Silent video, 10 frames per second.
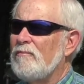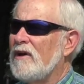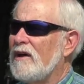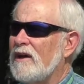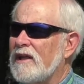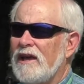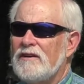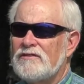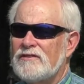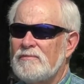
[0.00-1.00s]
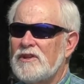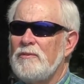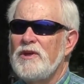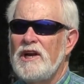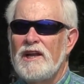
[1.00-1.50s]
uh, as
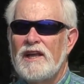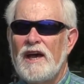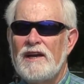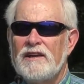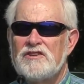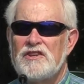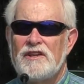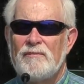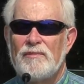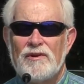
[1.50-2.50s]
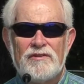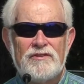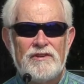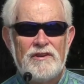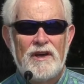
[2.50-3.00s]
community college numbers
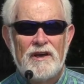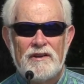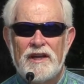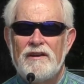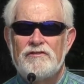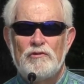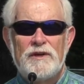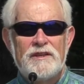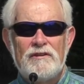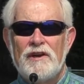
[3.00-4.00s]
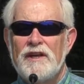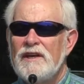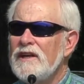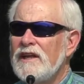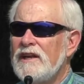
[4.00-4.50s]
uh, have dwindled
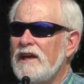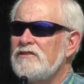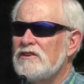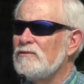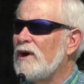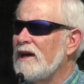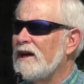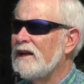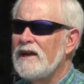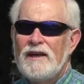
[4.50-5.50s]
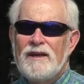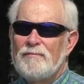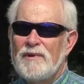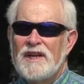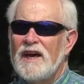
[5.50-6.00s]
nationwide,
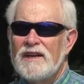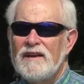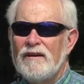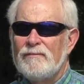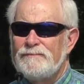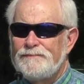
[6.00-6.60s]
but not here.